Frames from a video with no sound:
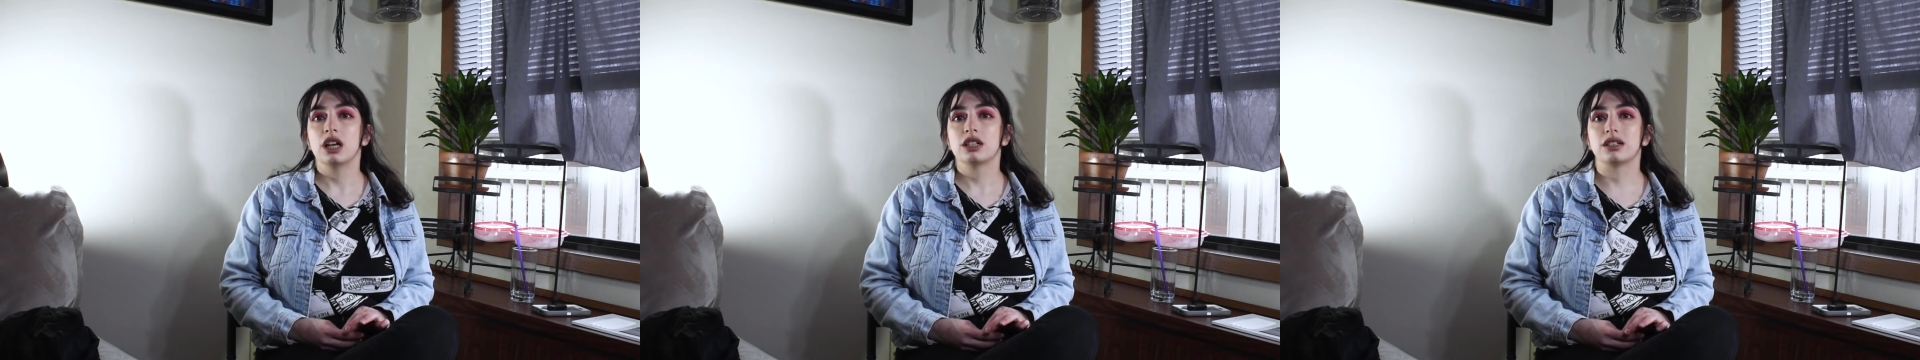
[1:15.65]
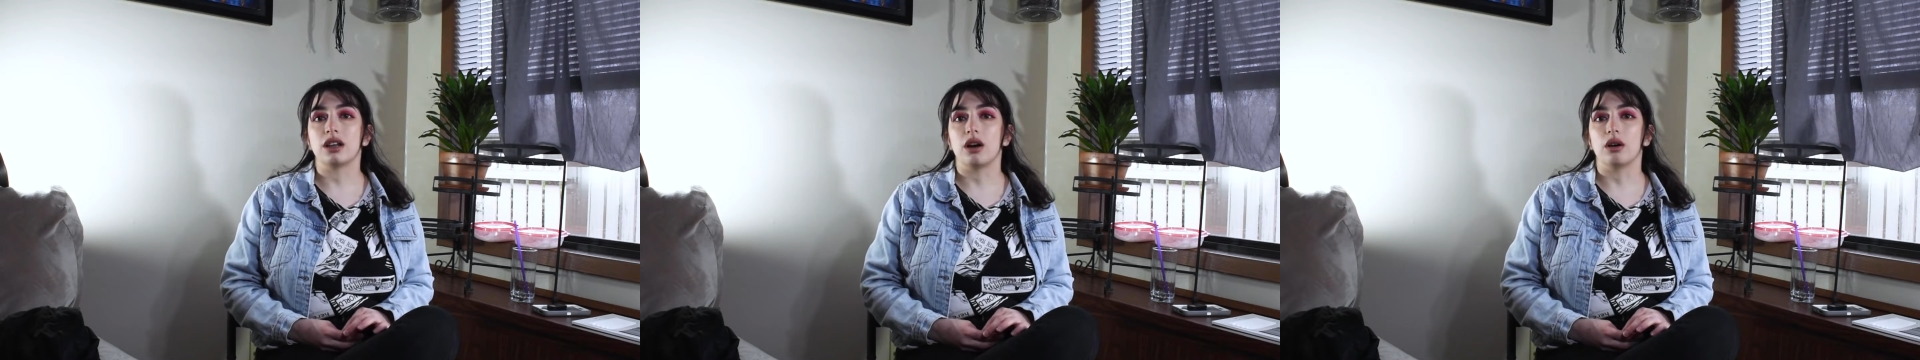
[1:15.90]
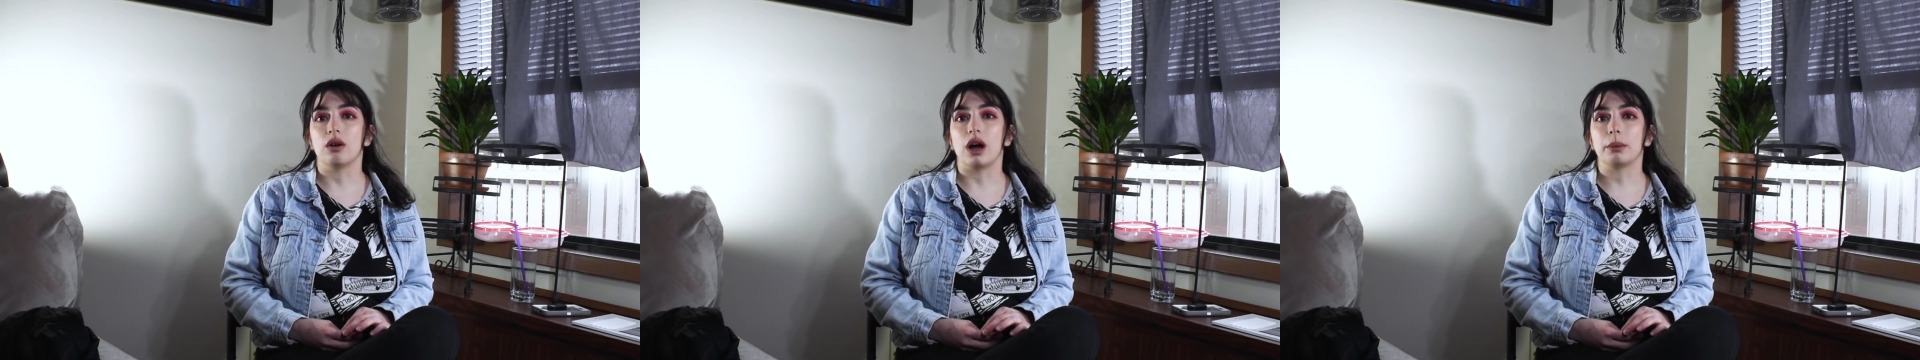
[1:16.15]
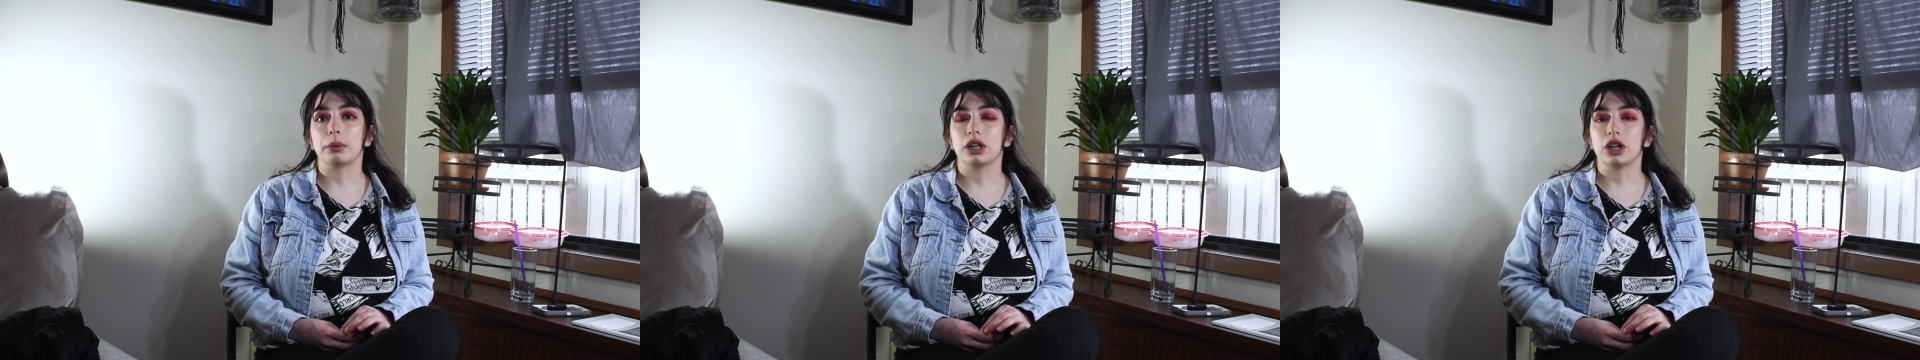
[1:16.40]
so
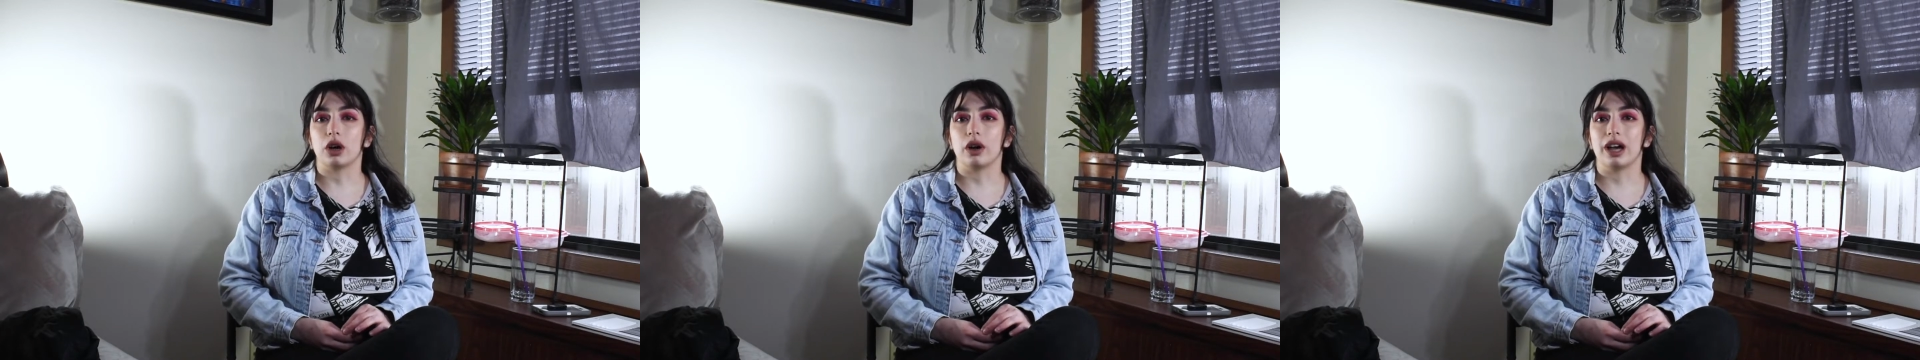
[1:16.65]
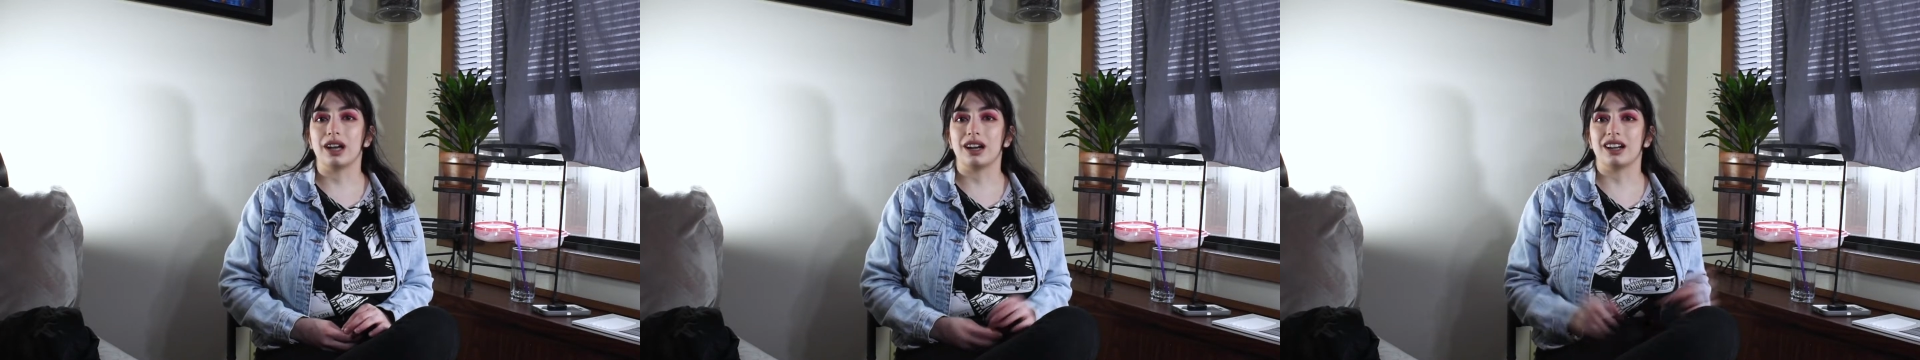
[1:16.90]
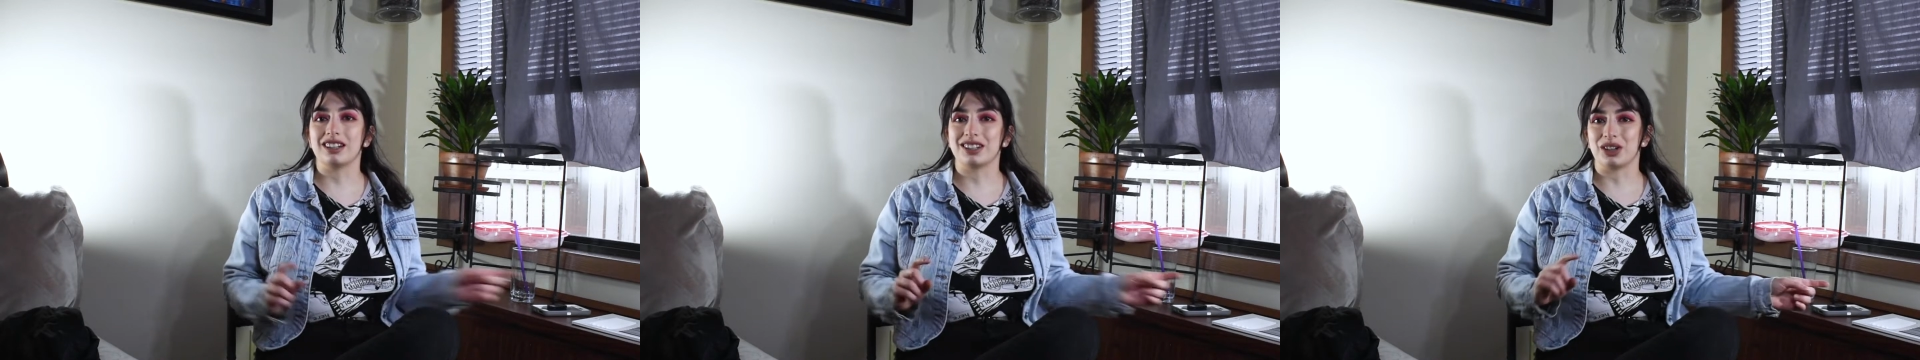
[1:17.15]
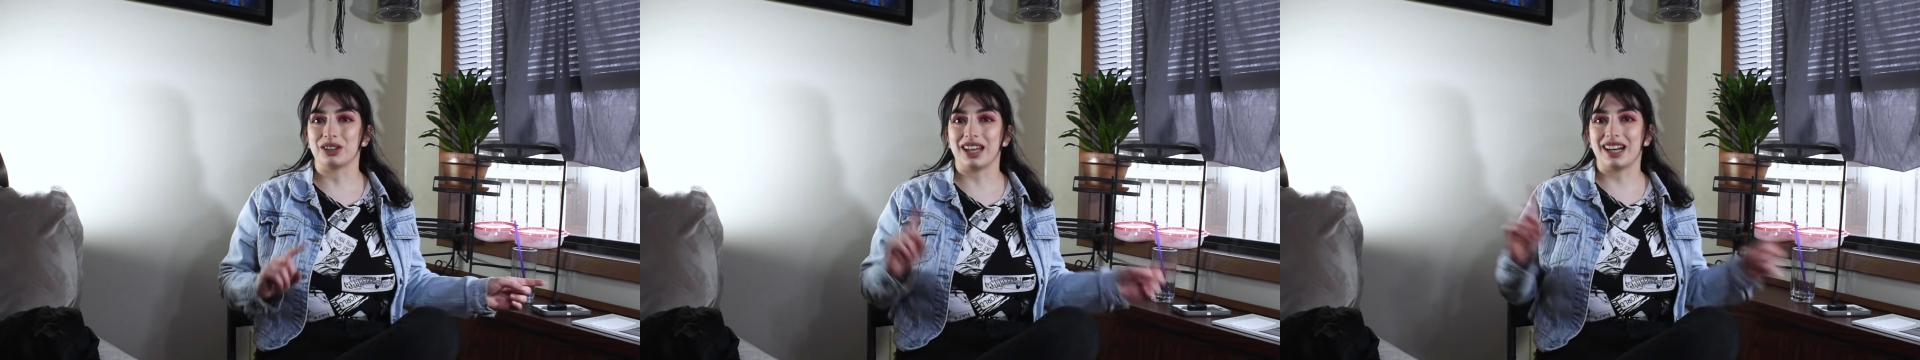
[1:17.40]
I'm gonna go ahead and
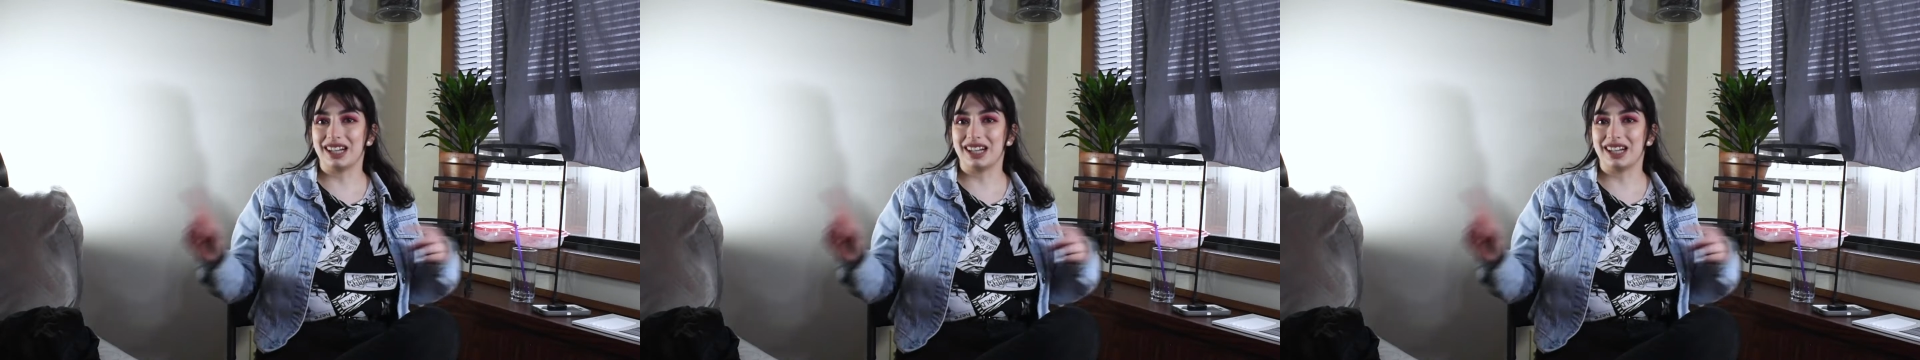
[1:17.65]
insert that